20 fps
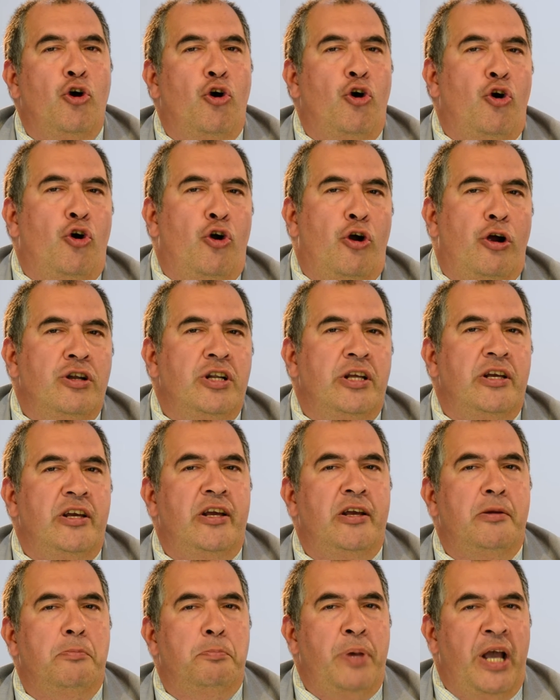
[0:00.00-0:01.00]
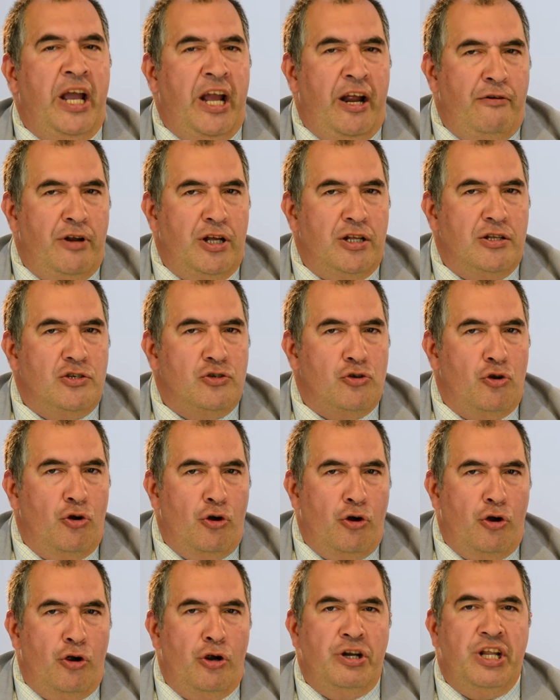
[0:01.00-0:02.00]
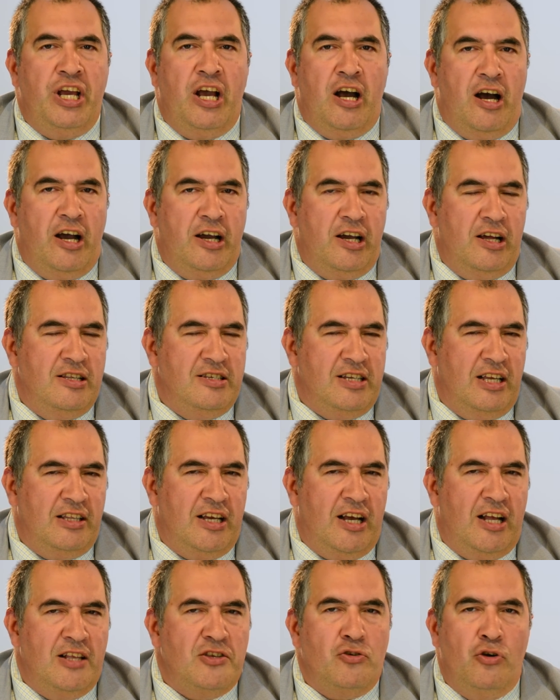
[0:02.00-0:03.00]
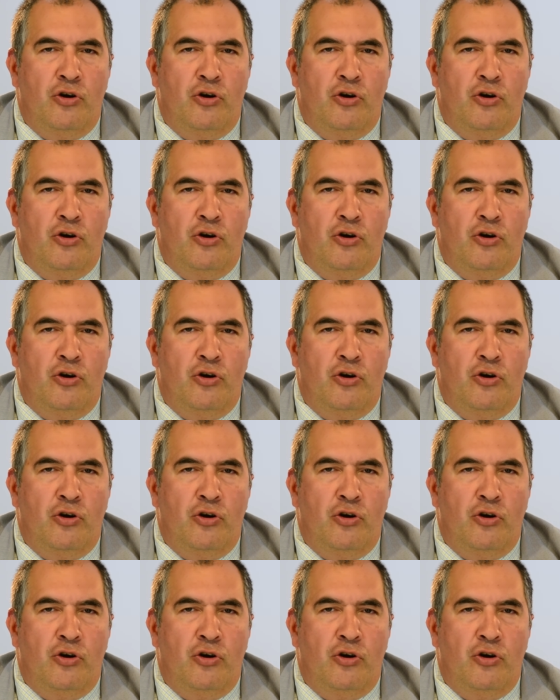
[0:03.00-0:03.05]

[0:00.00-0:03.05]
or the parents, or the uncles and aunts,